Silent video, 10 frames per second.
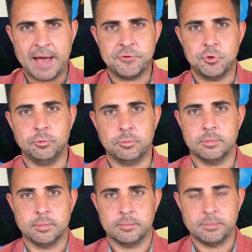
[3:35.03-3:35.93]
do
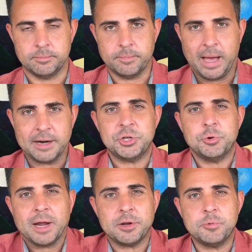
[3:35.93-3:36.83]

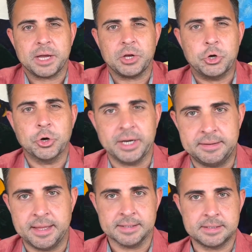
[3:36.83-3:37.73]
you get good at
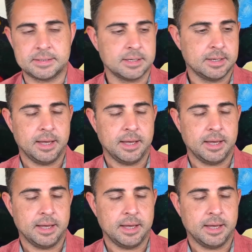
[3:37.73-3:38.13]
this?